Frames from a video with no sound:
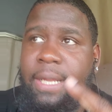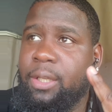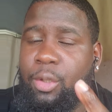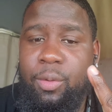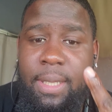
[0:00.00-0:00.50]

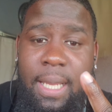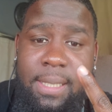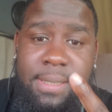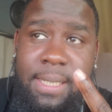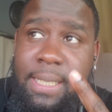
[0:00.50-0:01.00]
know you guys
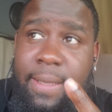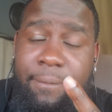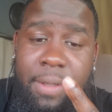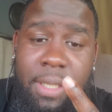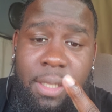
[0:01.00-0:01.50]
seen that
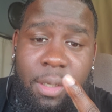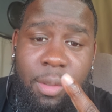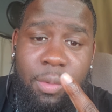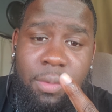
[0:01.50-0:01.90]
video.